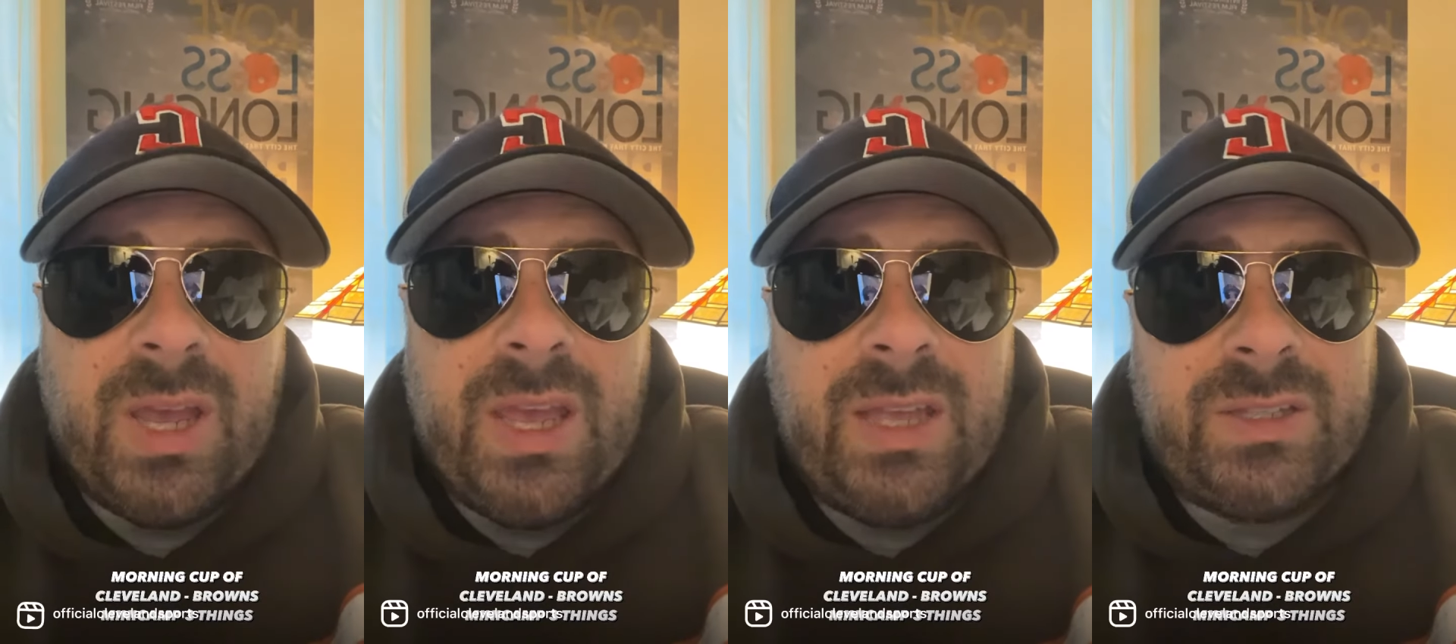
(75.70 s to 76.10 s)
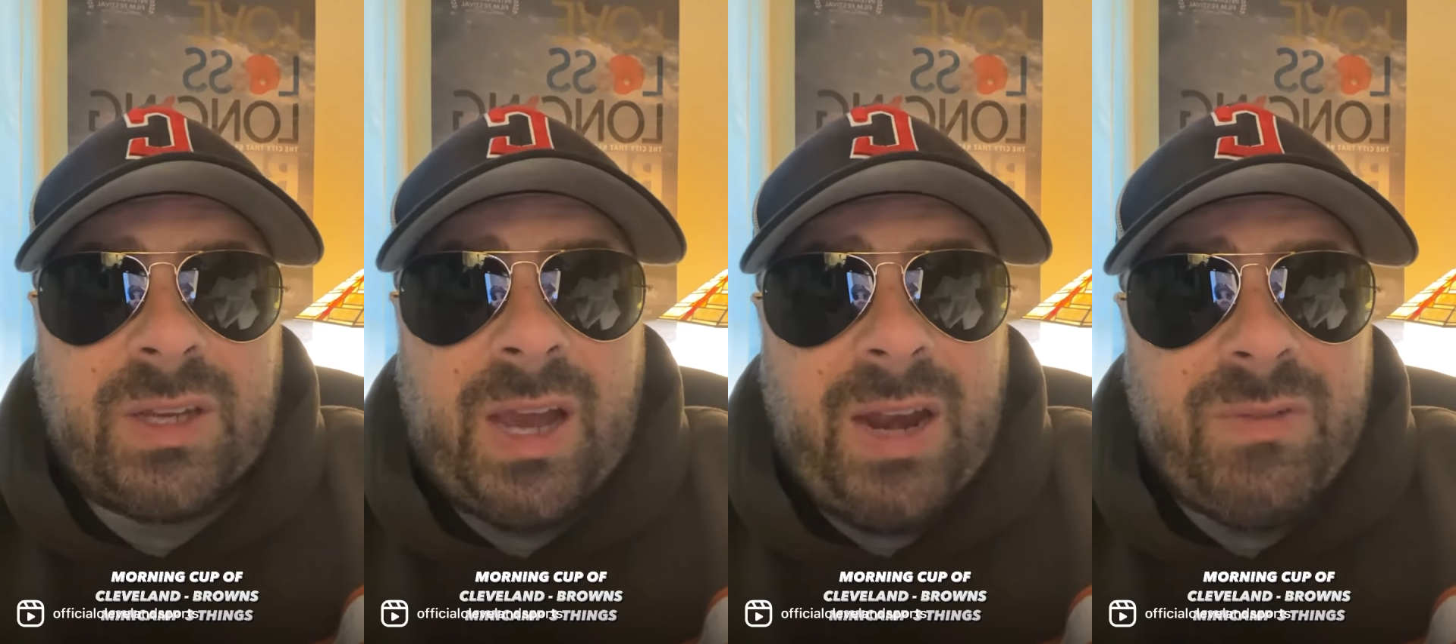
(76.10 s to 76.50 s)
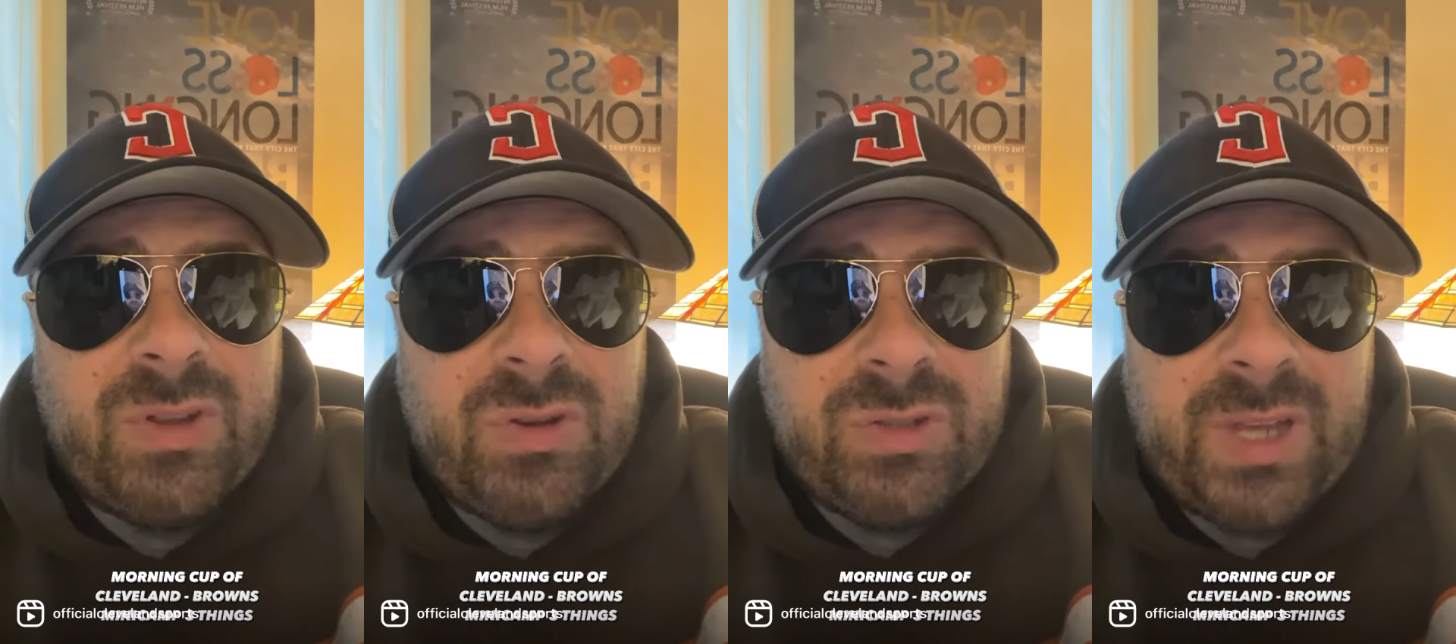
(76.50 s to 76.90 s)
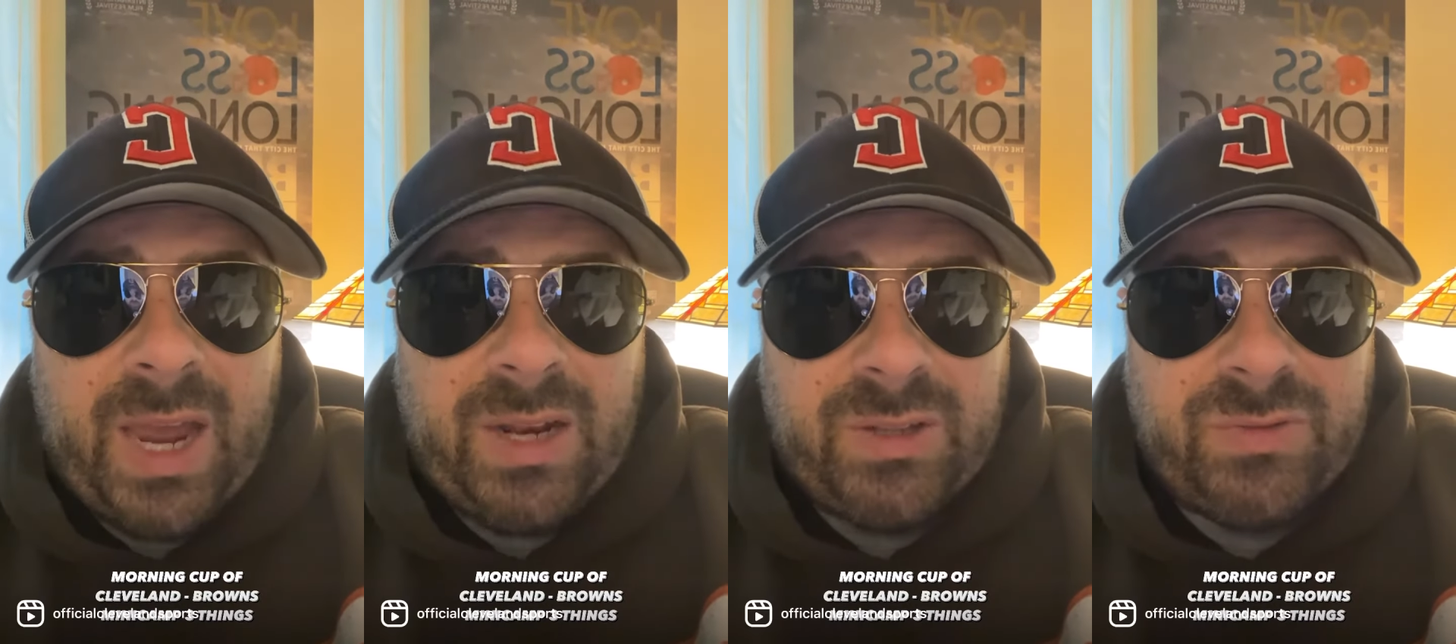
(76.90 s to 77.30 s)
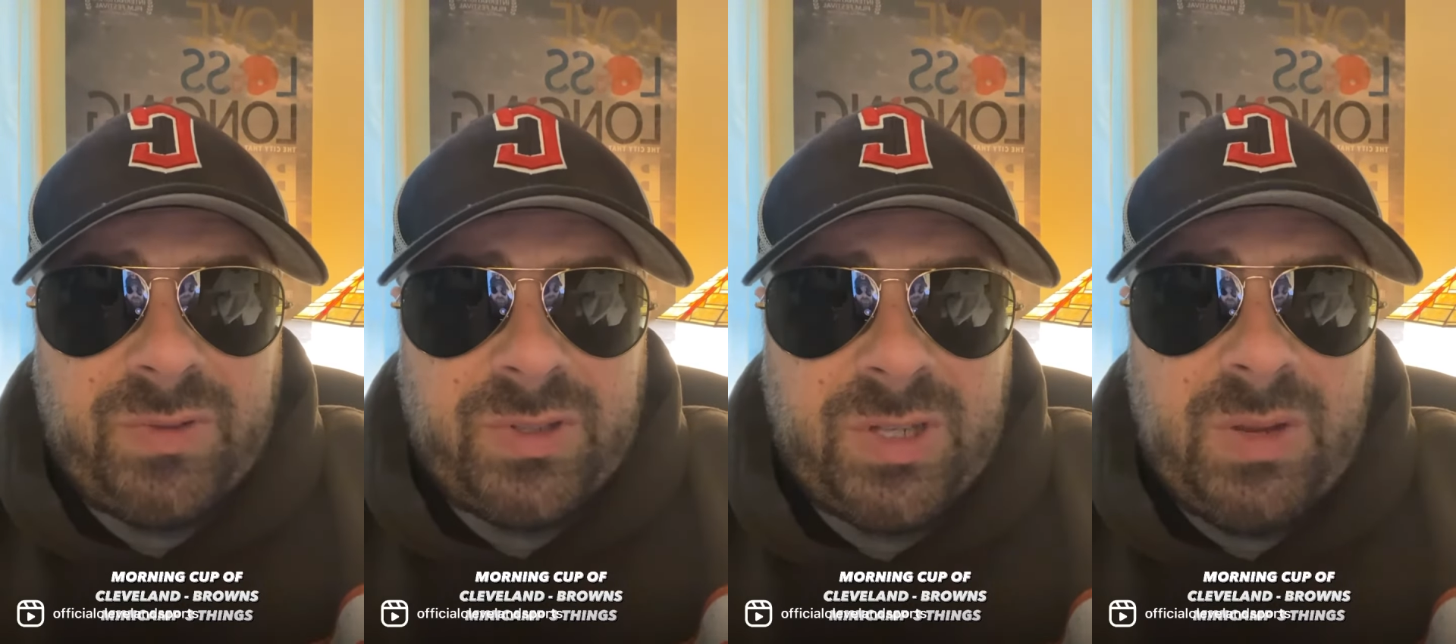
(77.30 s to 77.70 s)
is a kind of a huge catalyst for
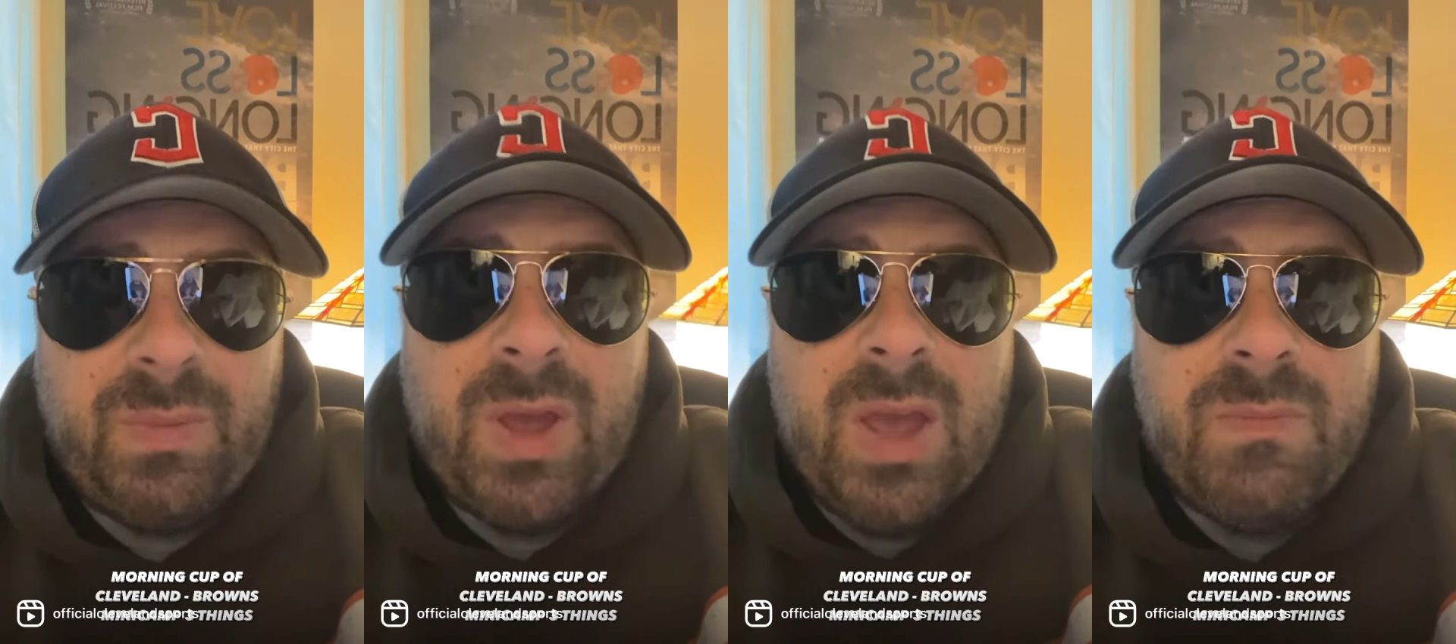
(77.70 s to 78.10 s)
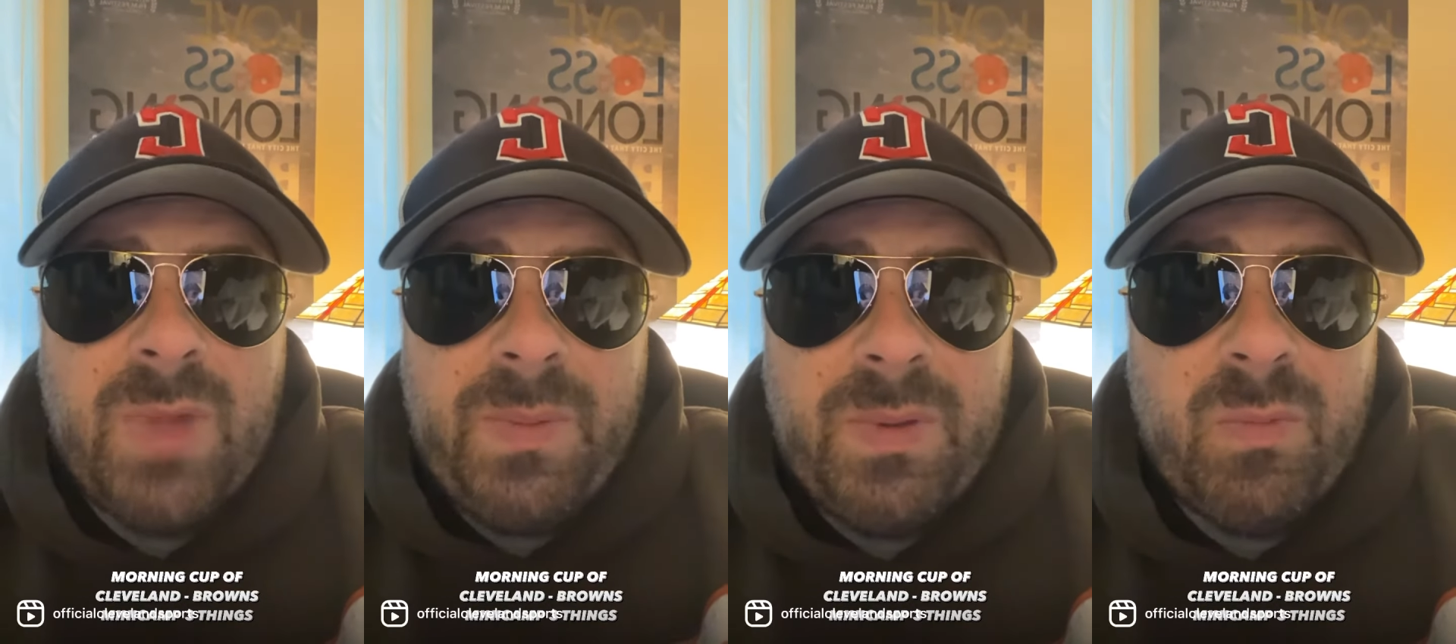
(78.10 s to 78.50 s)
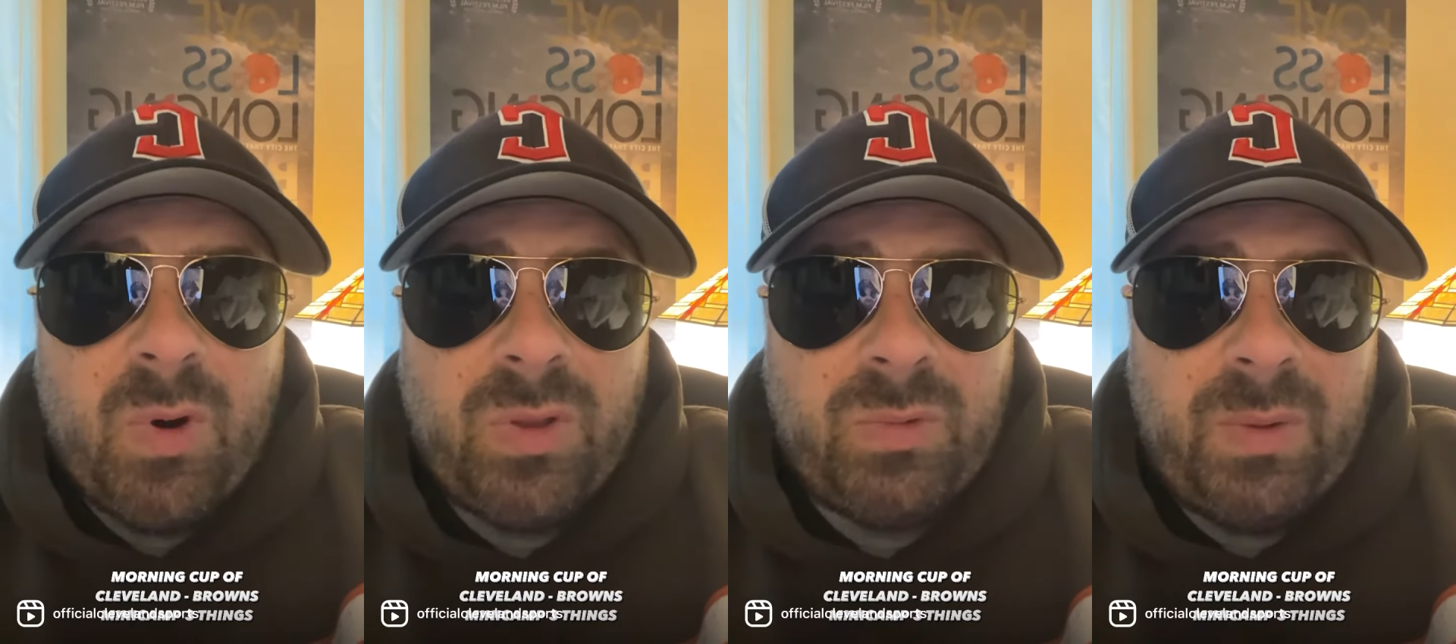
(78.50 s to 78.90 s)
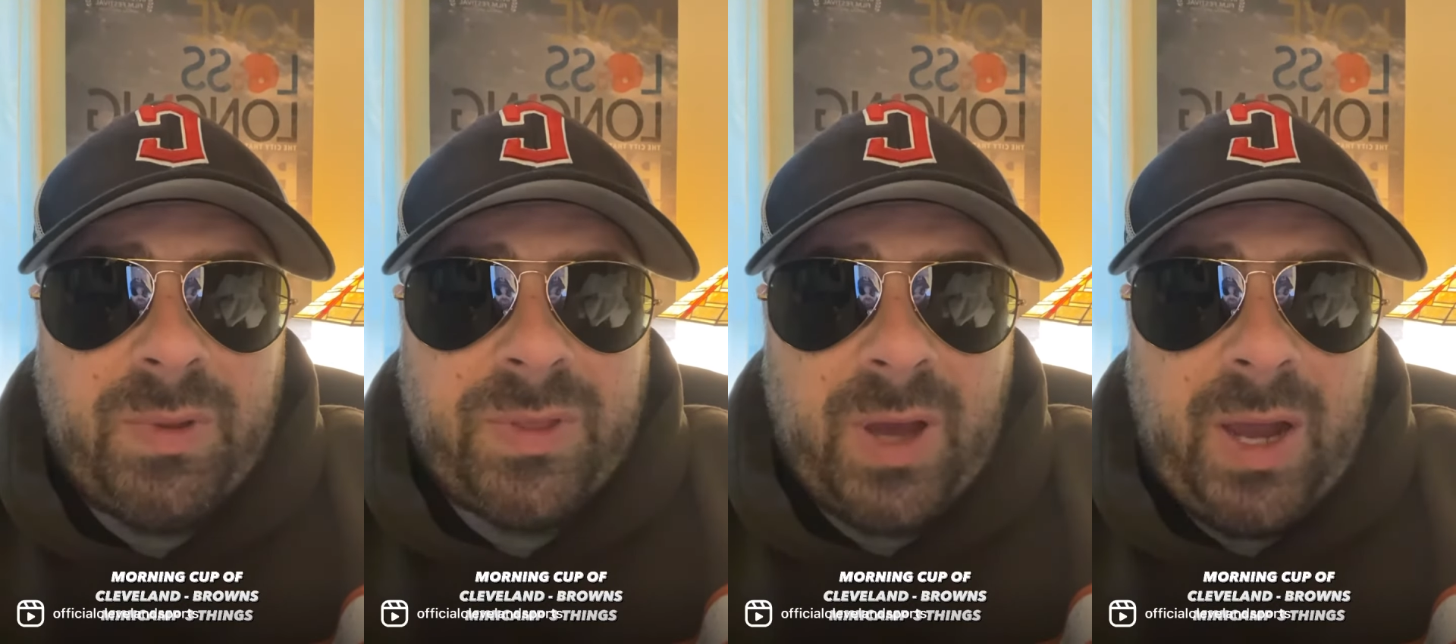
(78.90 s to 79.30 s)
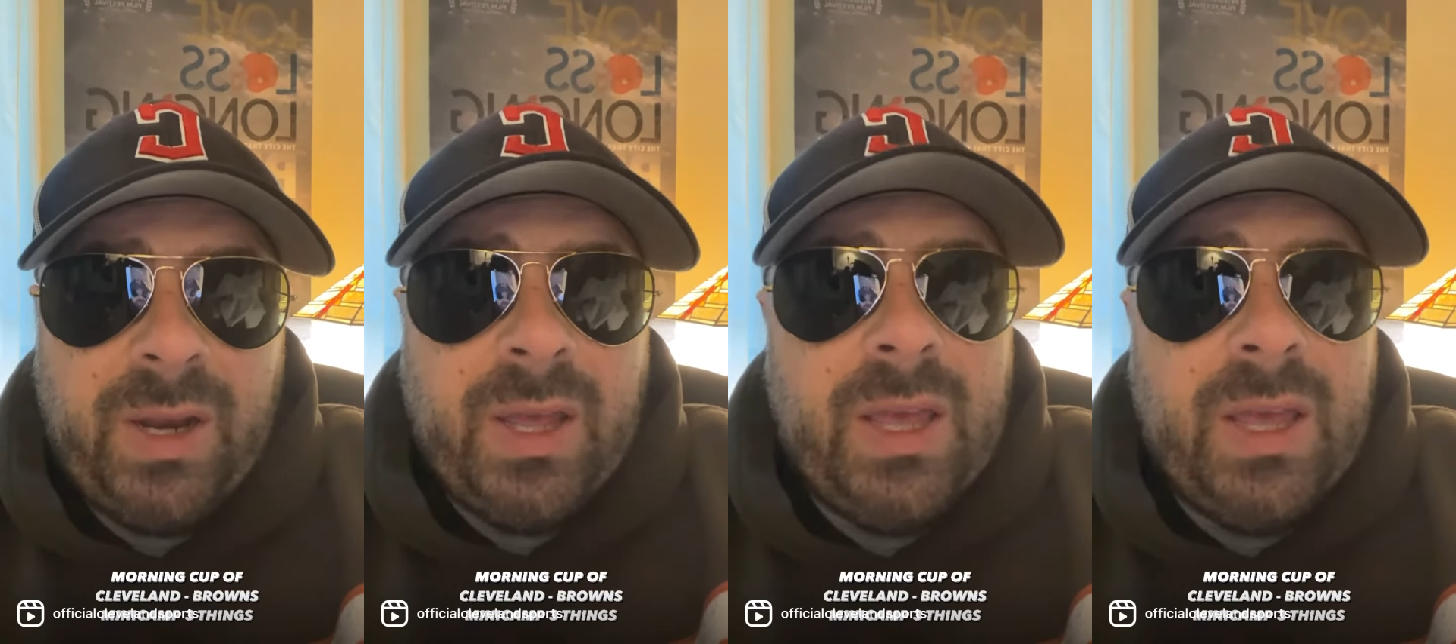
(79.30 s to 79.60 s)
this team, maybe more than what we thought.